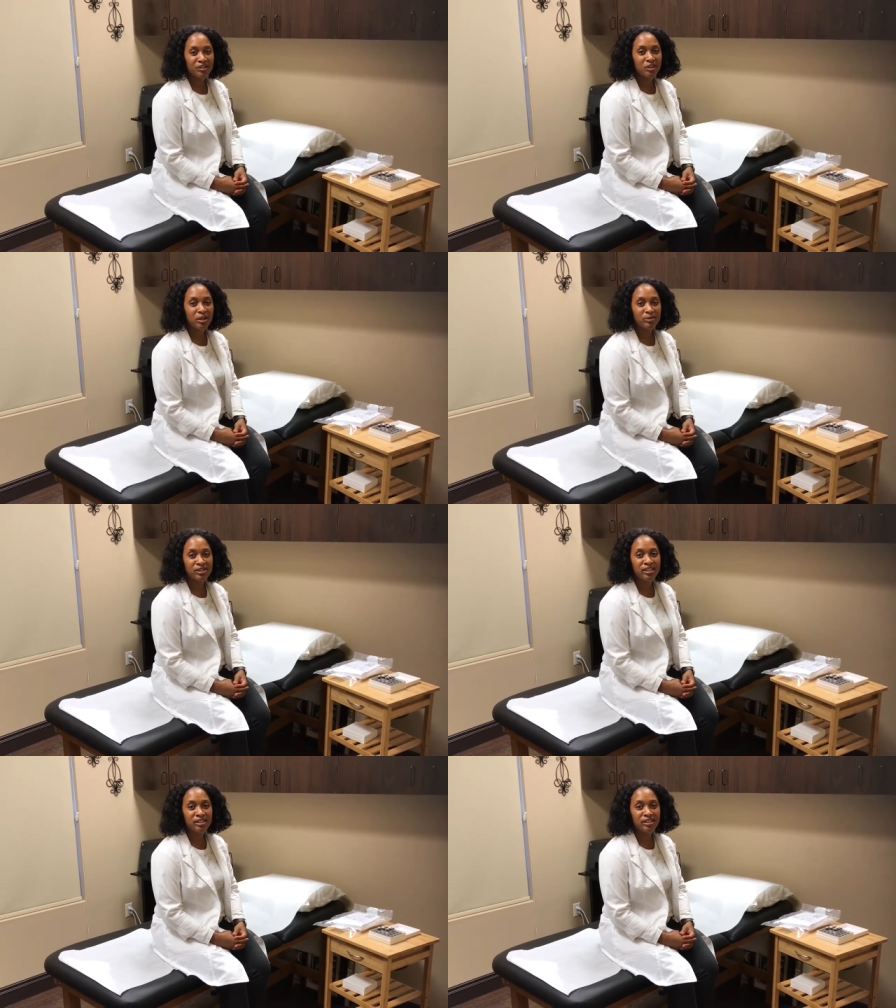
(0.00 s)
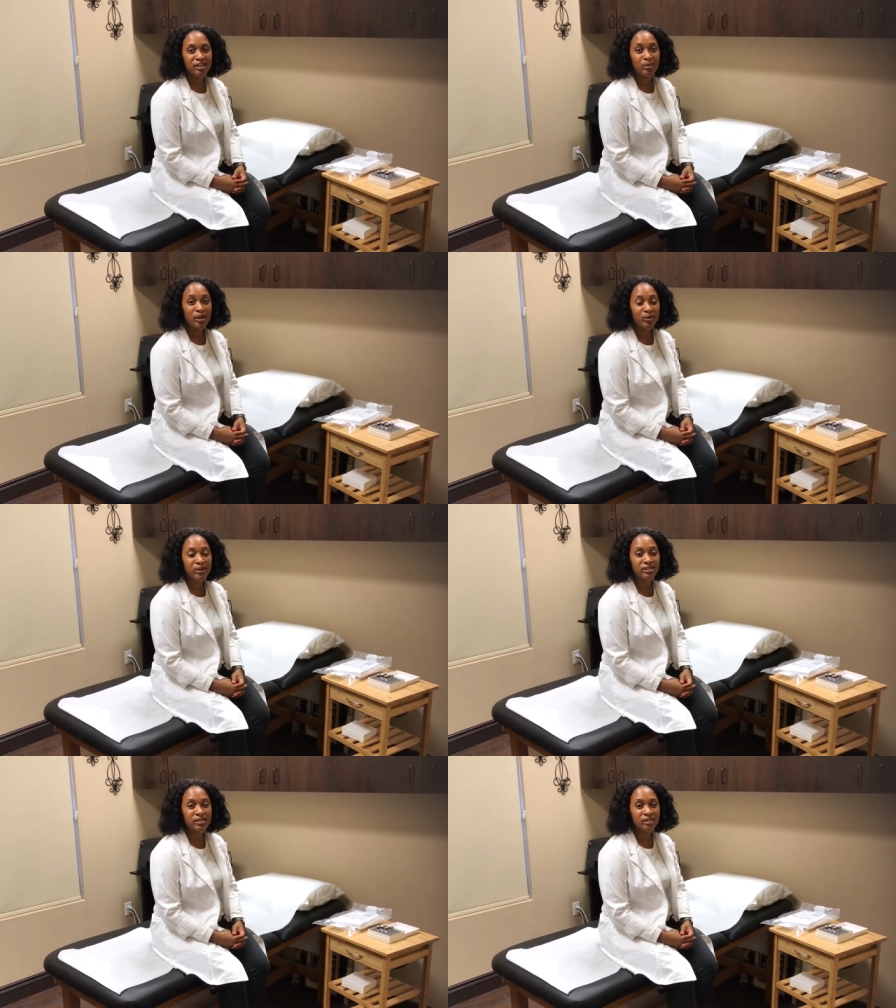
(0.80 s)
Dr. Hamilton, a Better
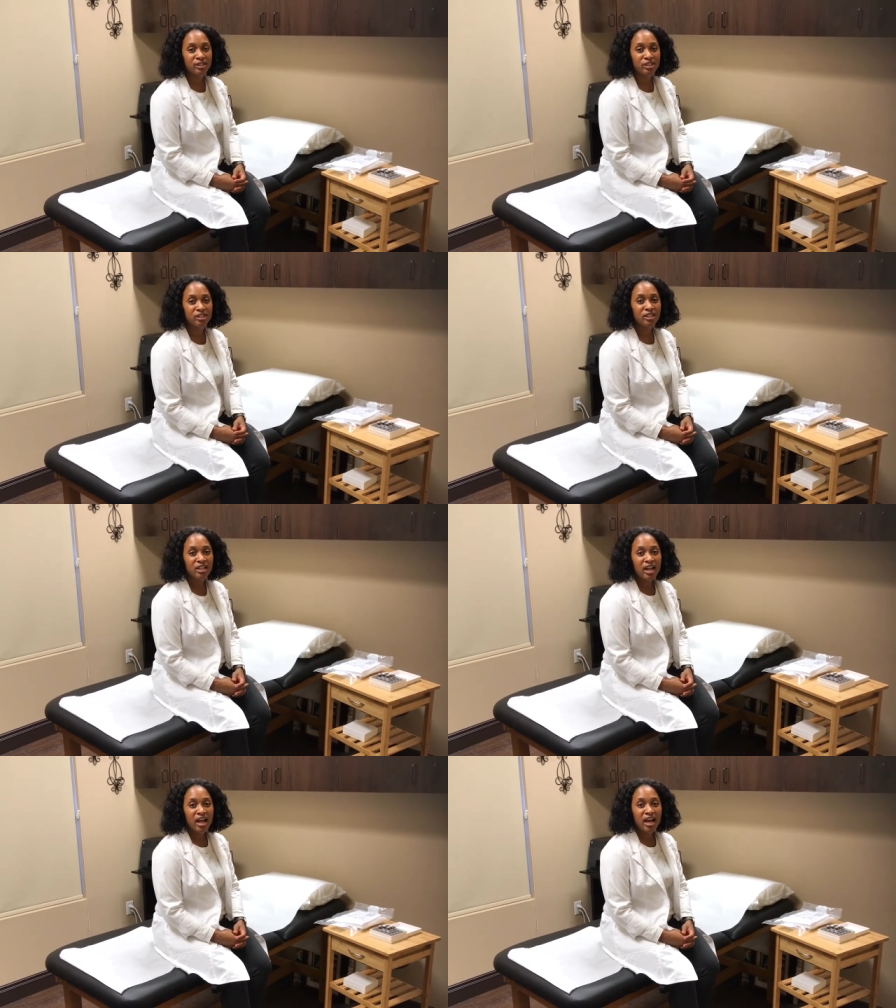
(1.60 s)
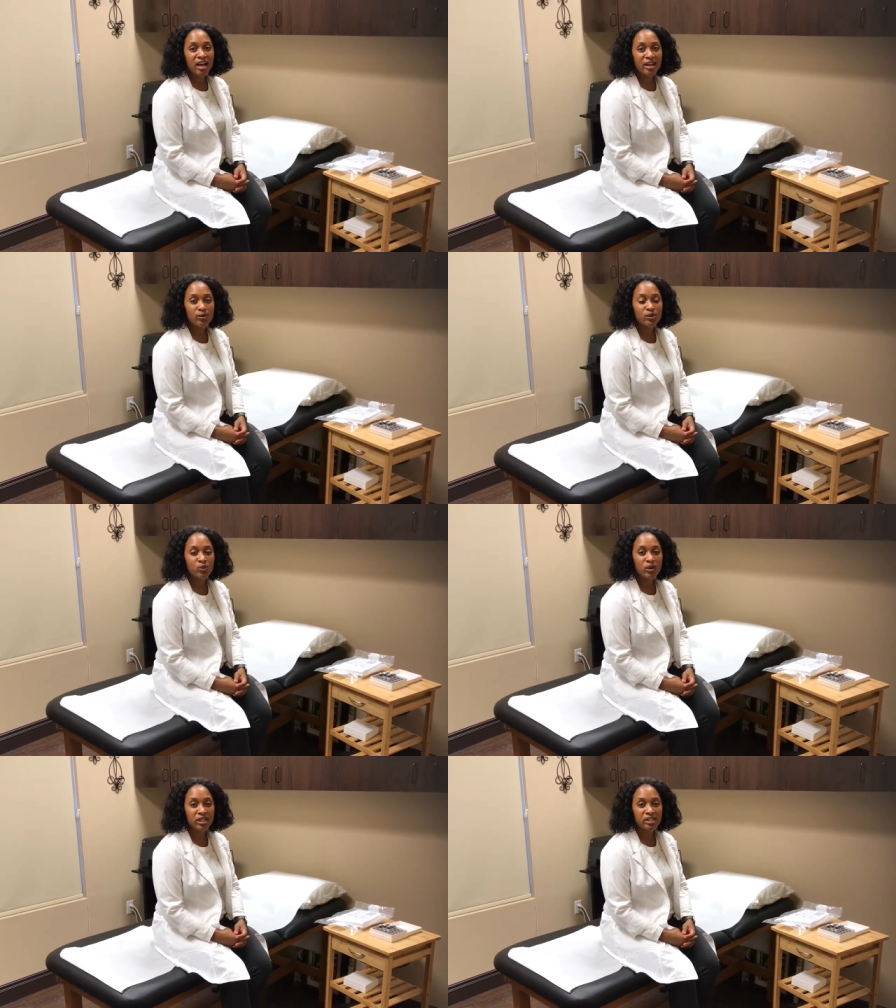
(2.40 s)
Weigh Center, I was
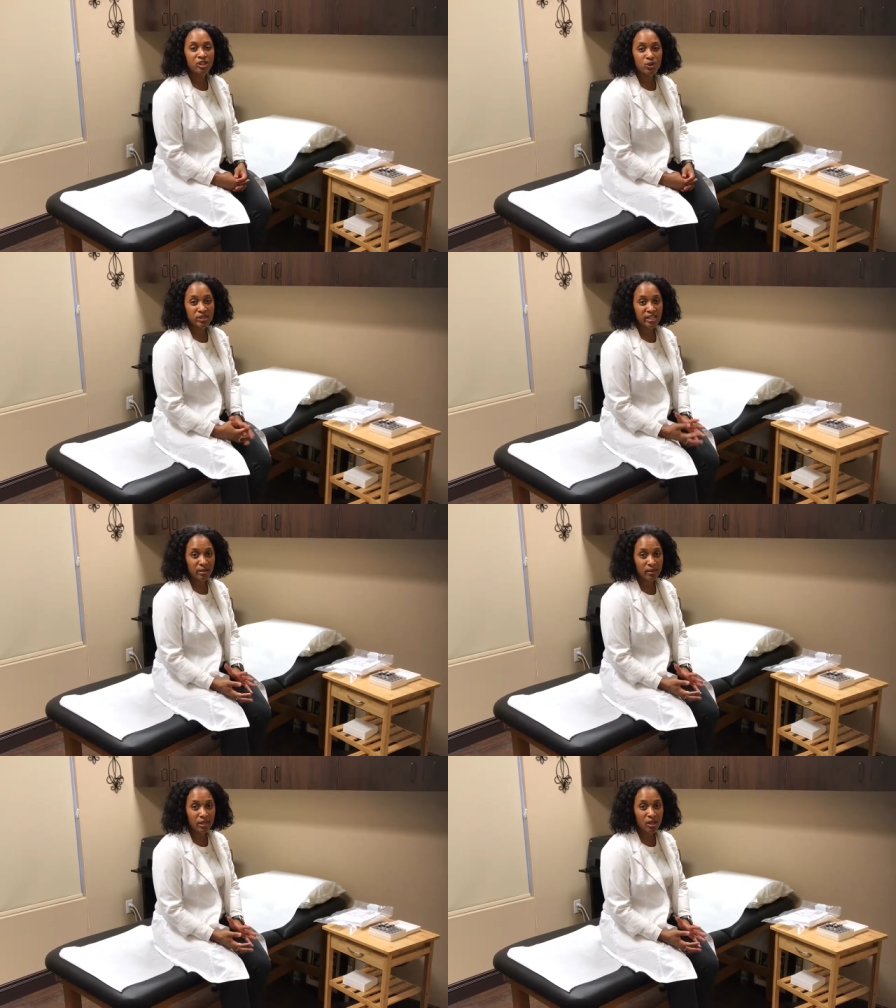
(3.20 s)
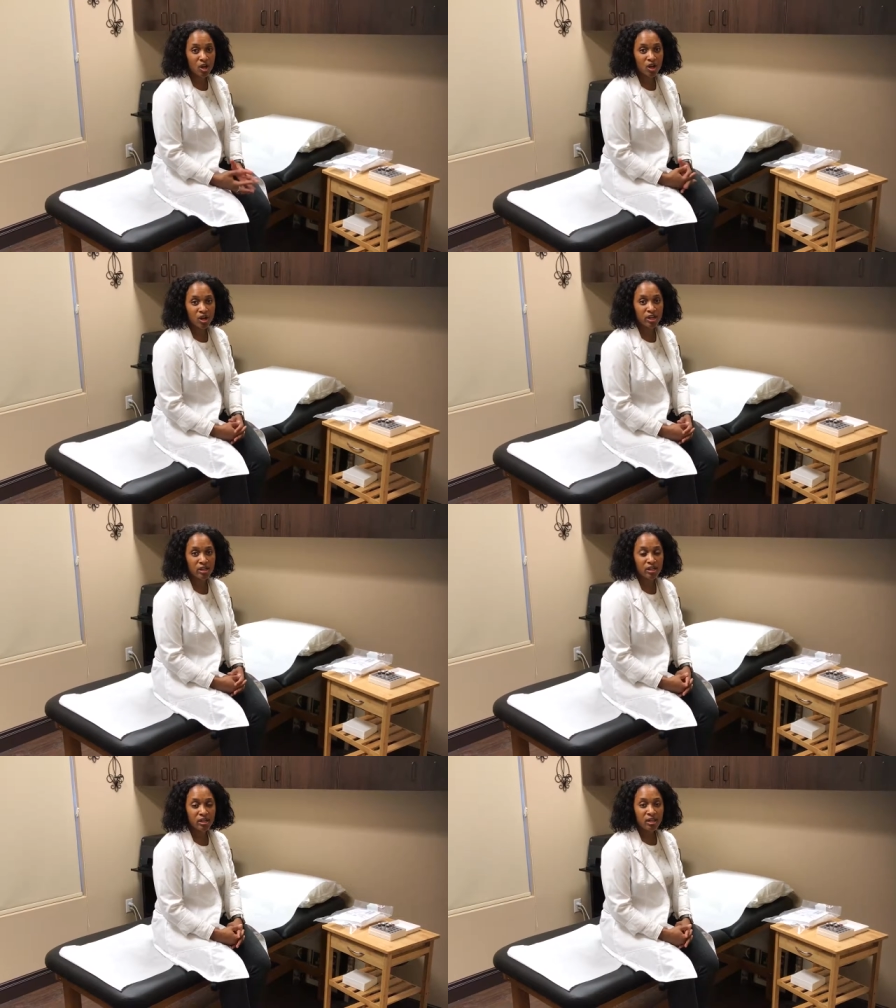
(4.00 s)
wanting to do a segment
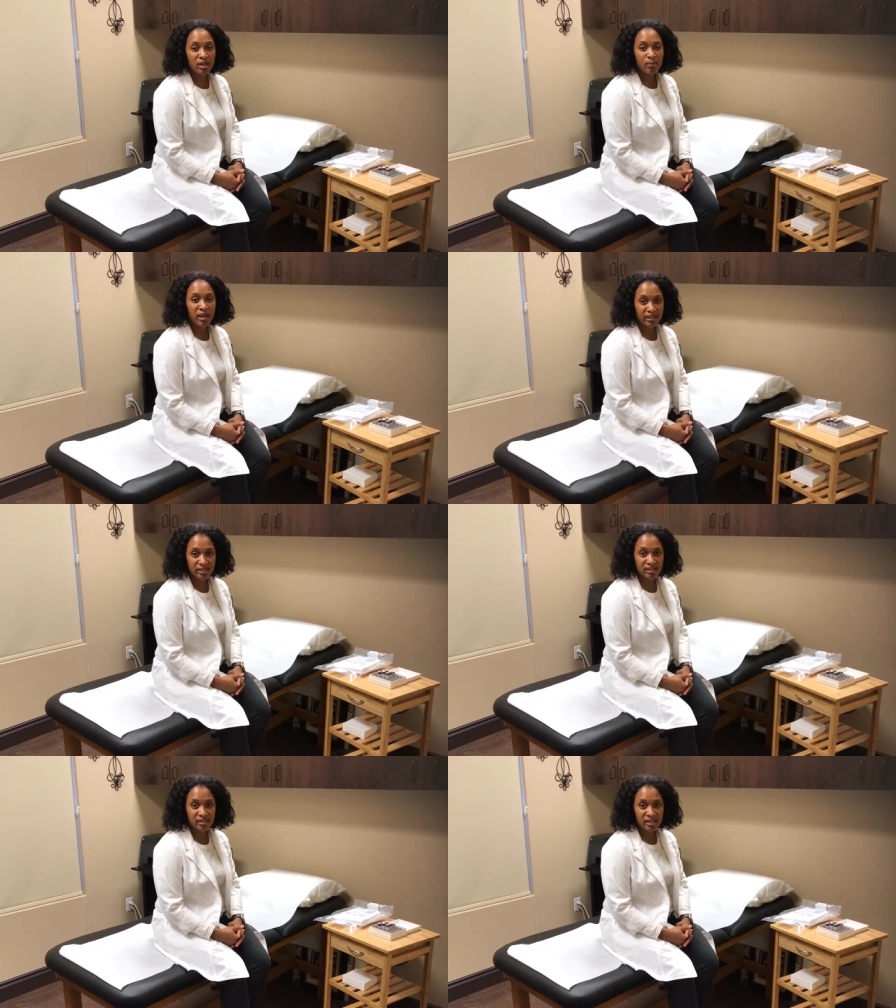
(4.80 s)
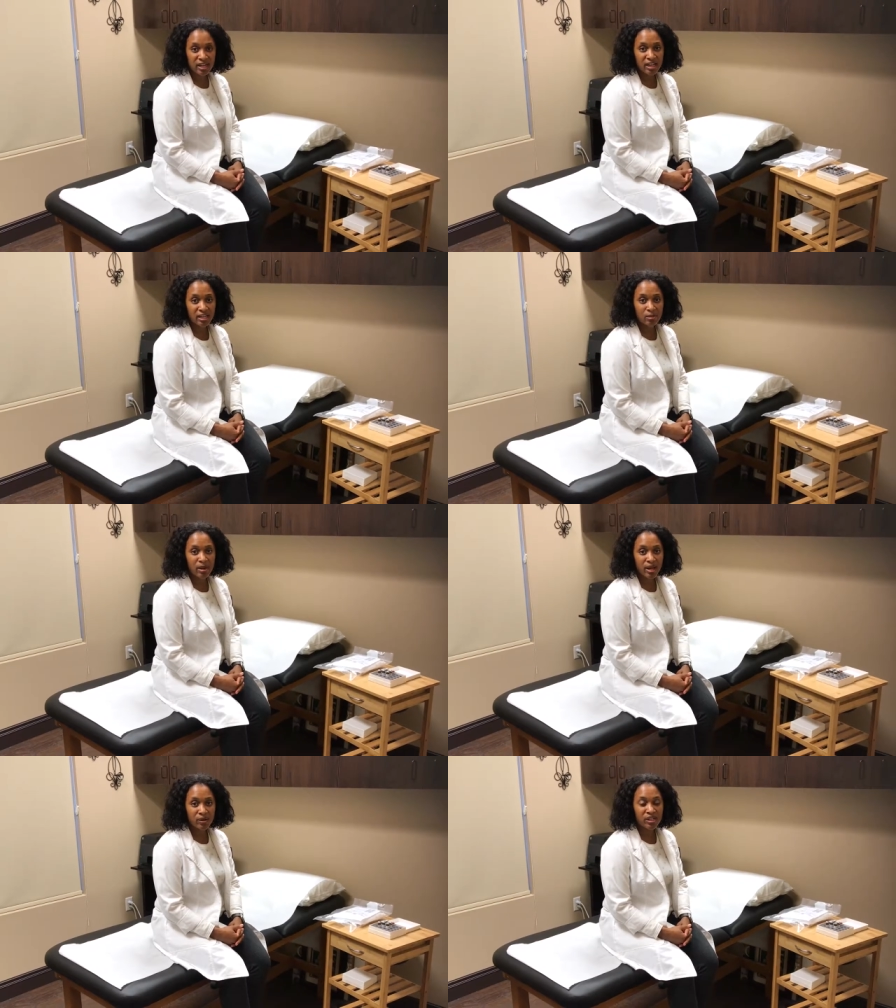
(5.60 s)
on pellets and
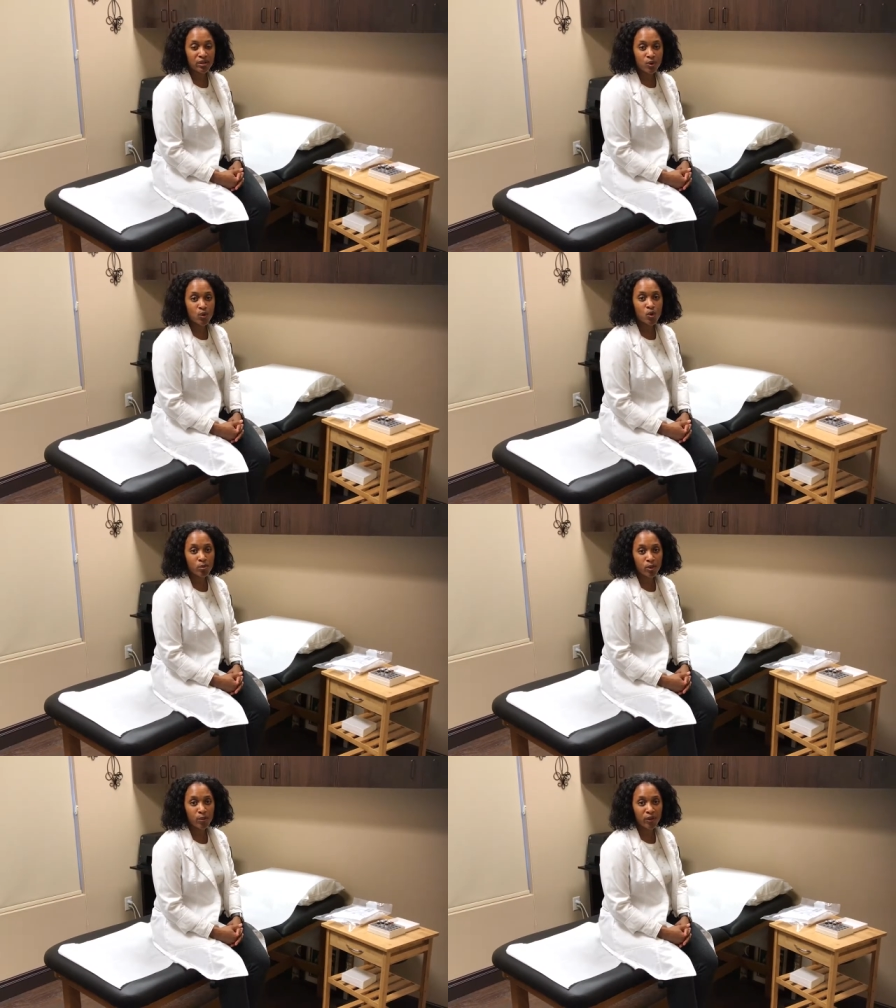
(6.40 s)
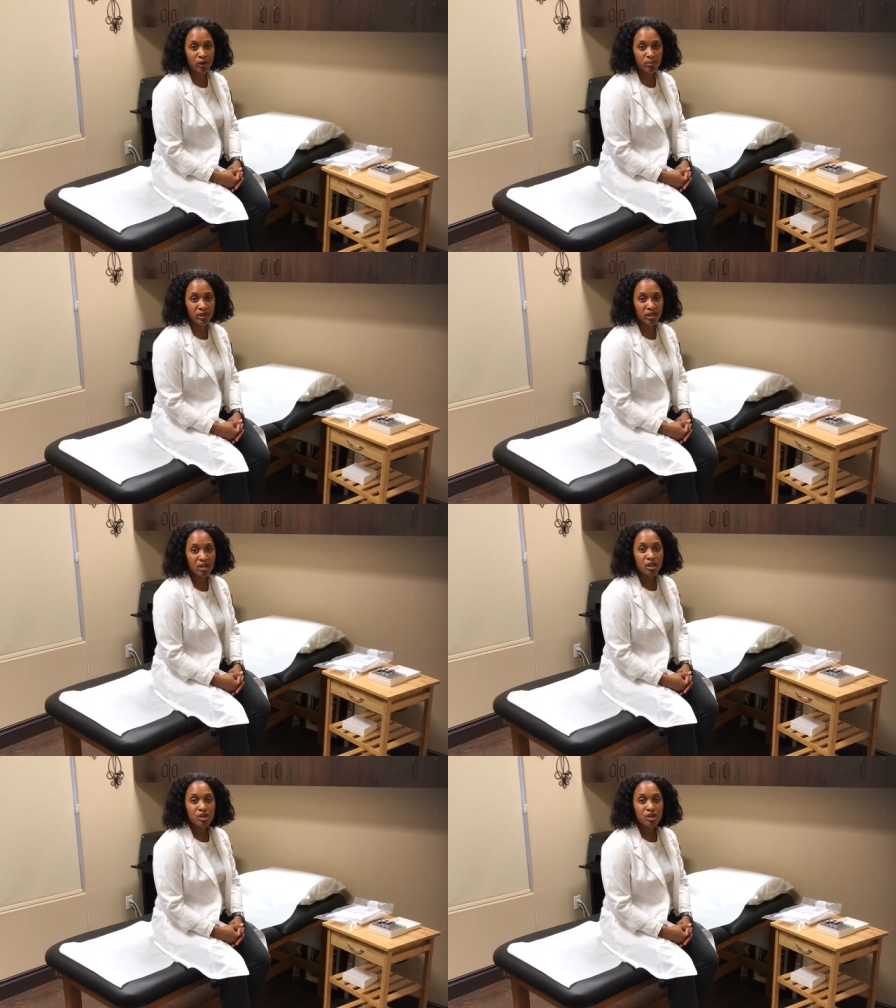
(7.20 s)
bioidentical hormone therapy.